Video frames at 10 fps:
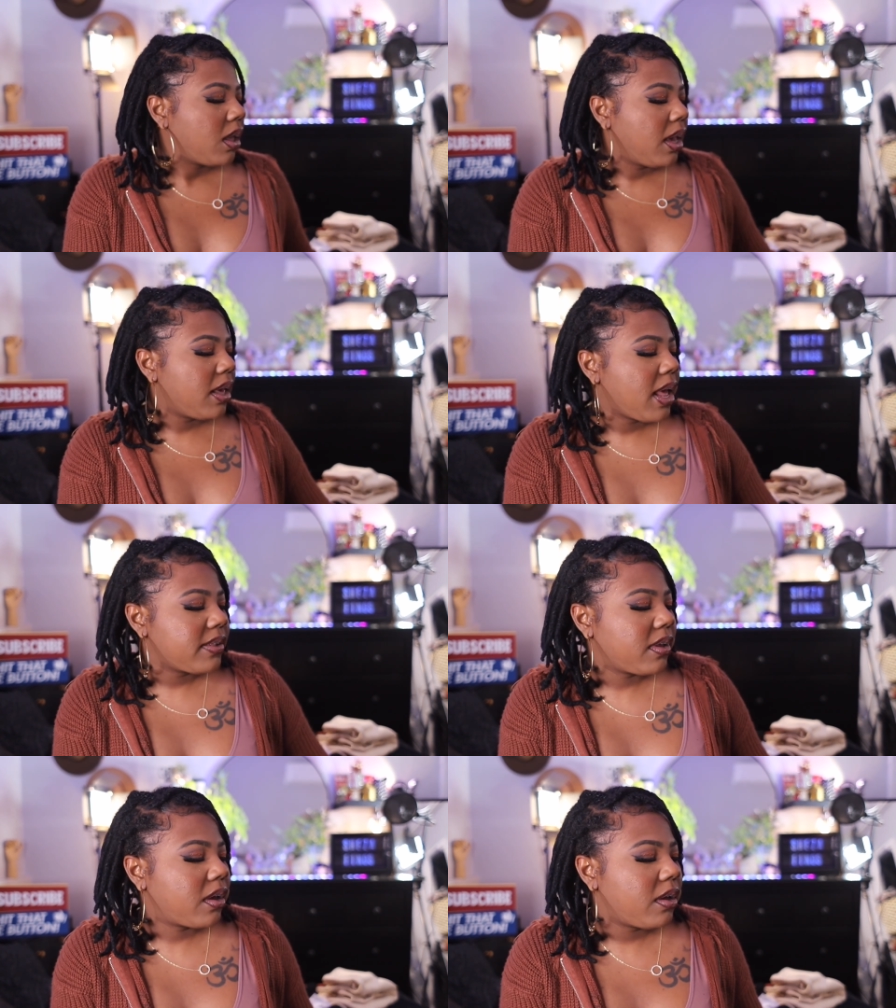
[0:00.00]
it
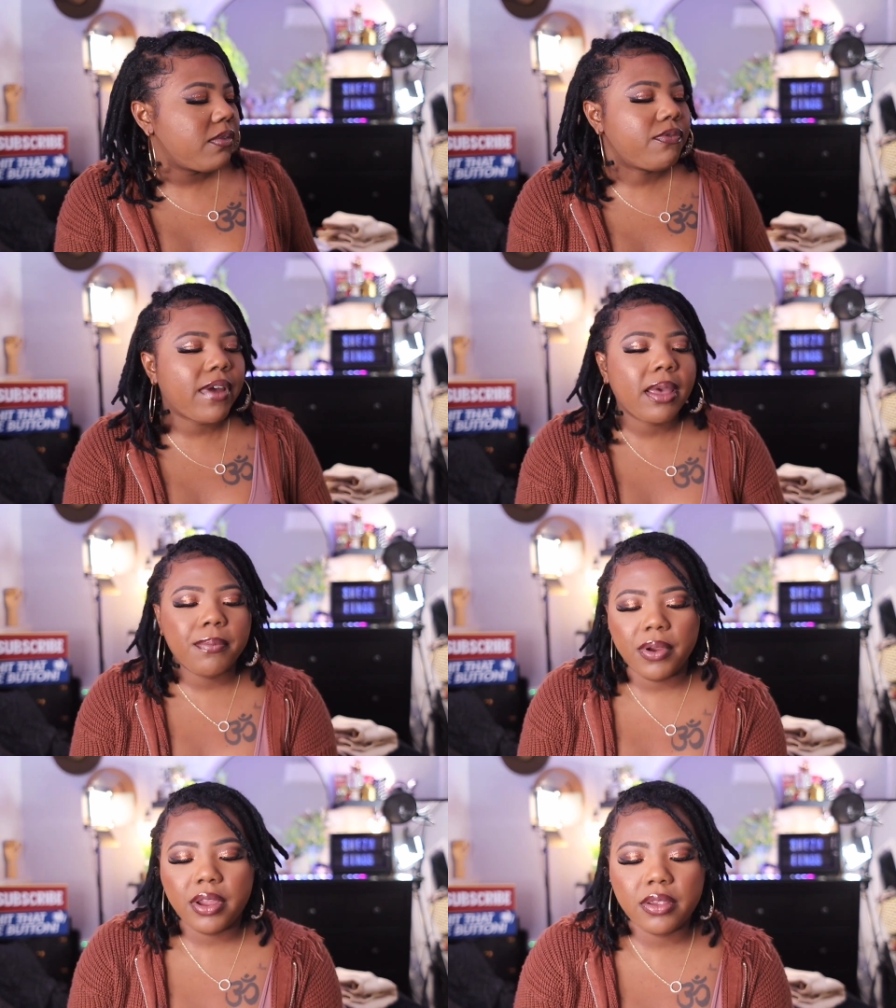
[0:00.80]
has a good
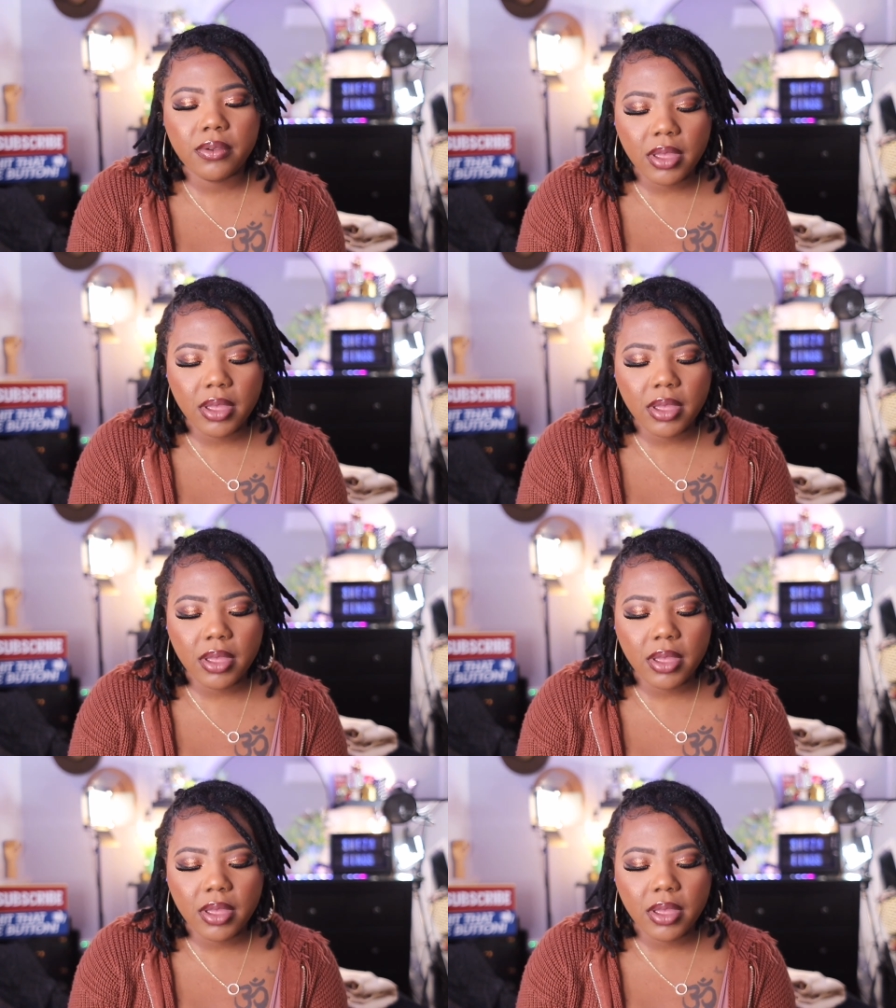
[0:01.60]
fabric, you